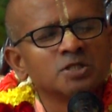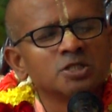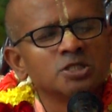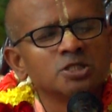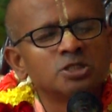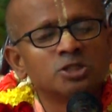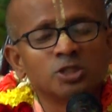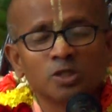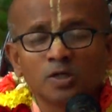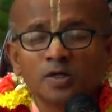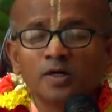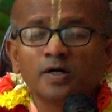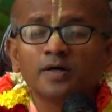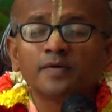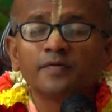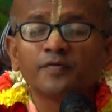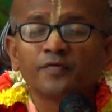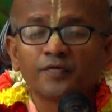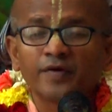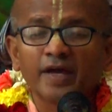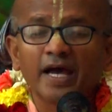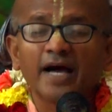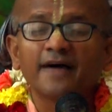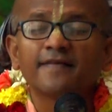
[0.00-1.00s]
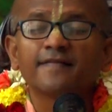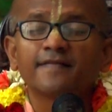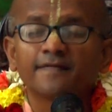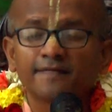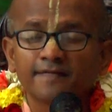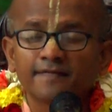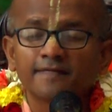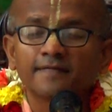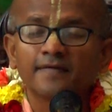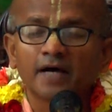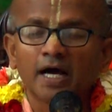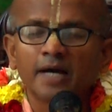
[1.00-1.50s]
So we have,
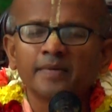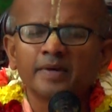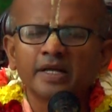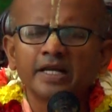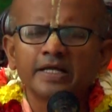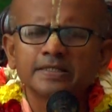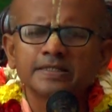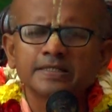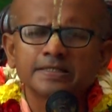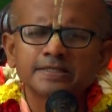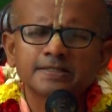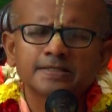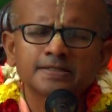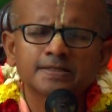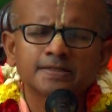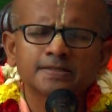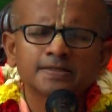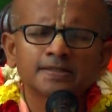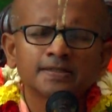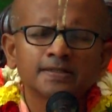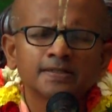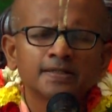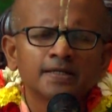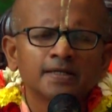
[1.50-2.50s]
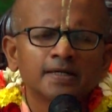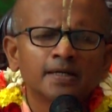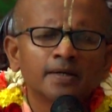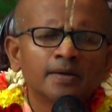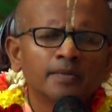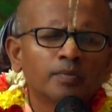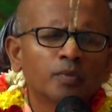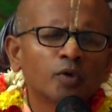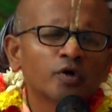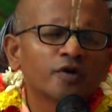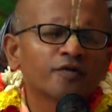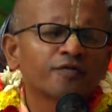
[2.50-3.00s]
I mean, this
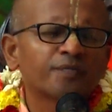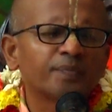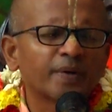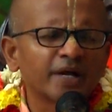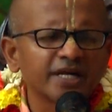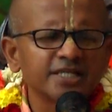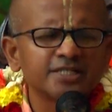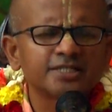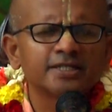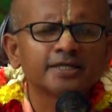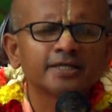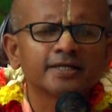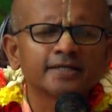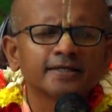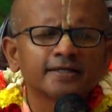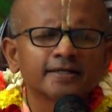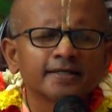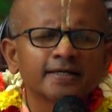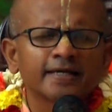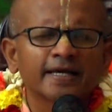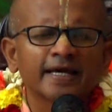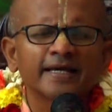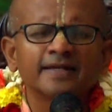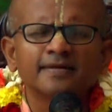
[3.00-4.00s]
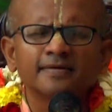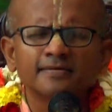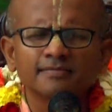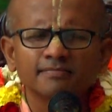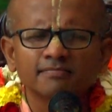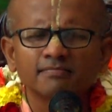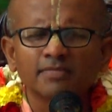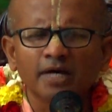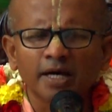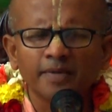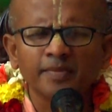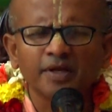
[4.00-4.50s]
mode of preaching can,
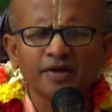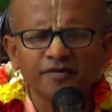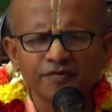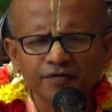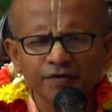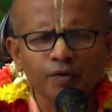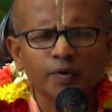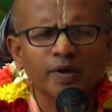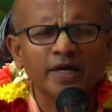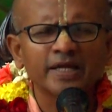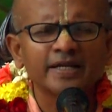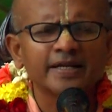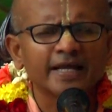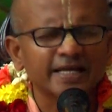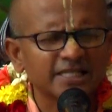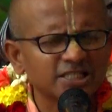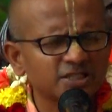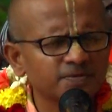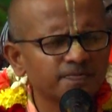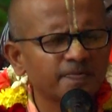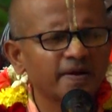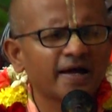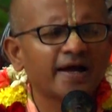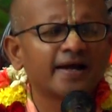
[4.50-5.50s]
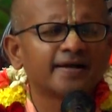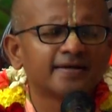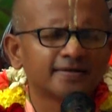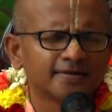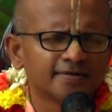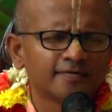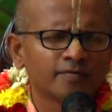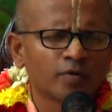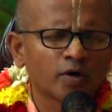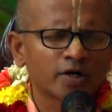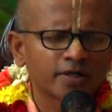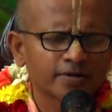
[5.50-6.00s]
I mean, if you can expand
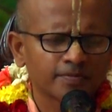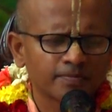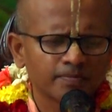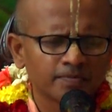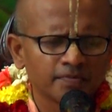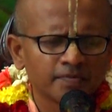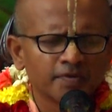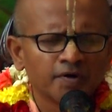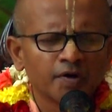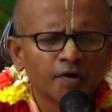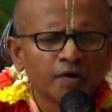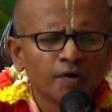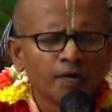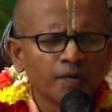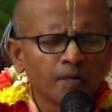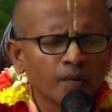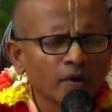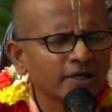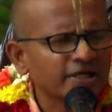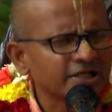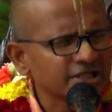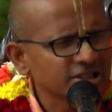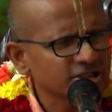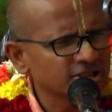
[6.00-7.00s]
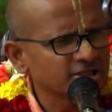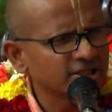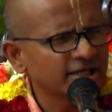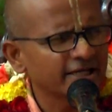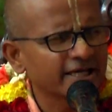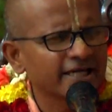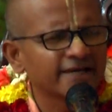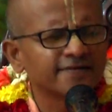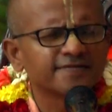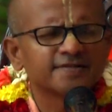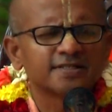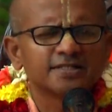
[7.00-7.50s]
what, what Krishna
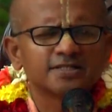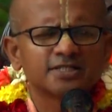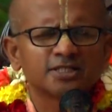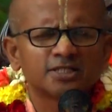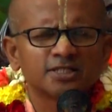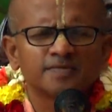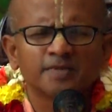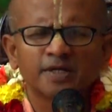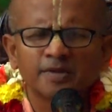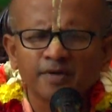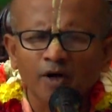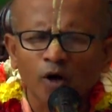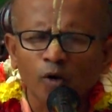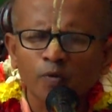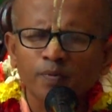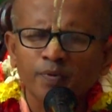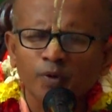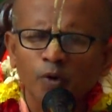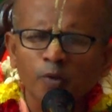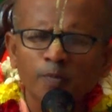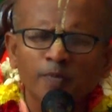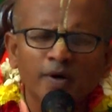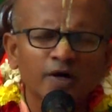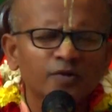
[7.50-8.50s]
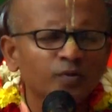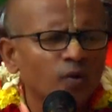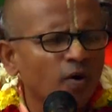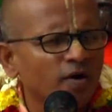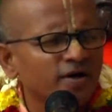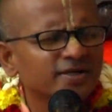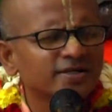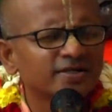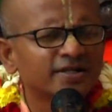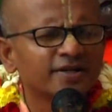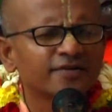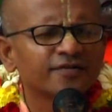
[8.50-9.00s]
gave system and how Prabhupada
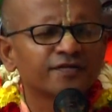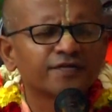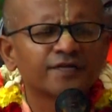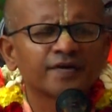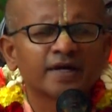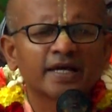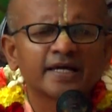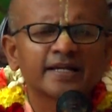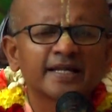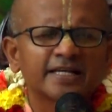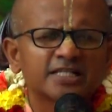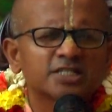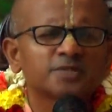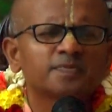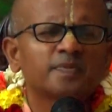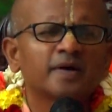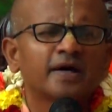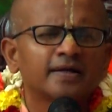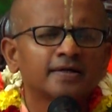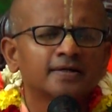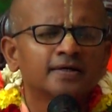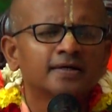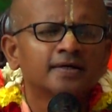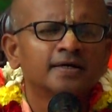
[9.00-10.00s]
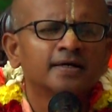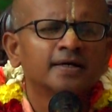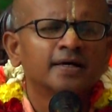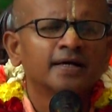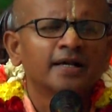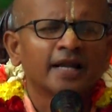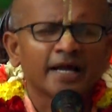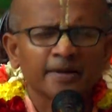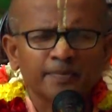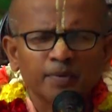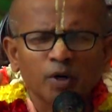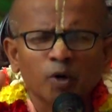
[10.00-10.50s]
wanted it, if we can expand.
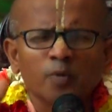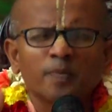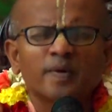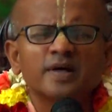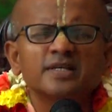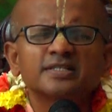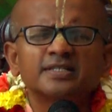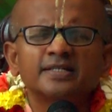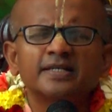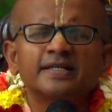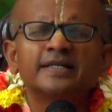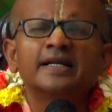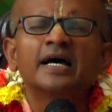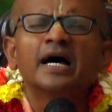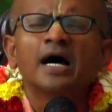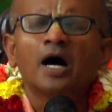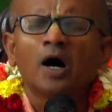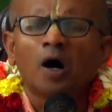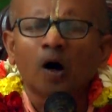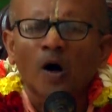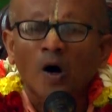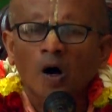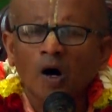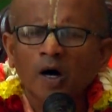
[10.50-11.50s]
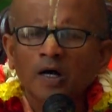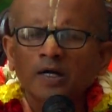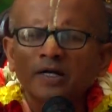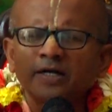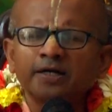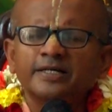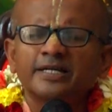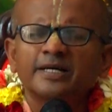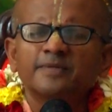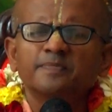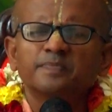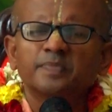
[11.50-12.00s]
Like Prabhupada said, all
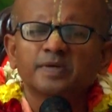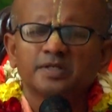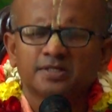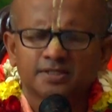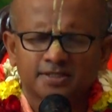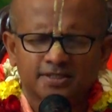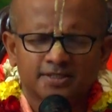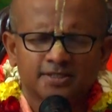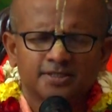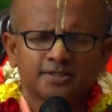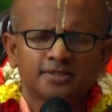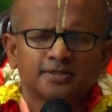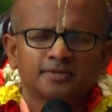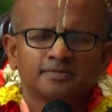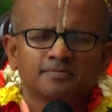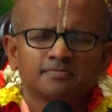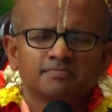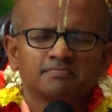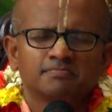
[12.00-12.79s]
our temples,